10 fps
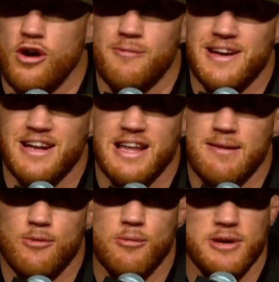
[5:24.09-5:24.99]
making a lot
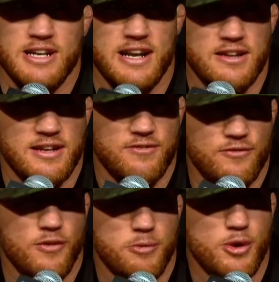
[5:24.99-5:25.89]
more money now than
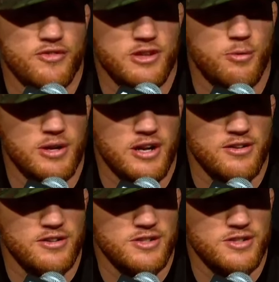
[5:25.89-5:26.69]
from UFC 100,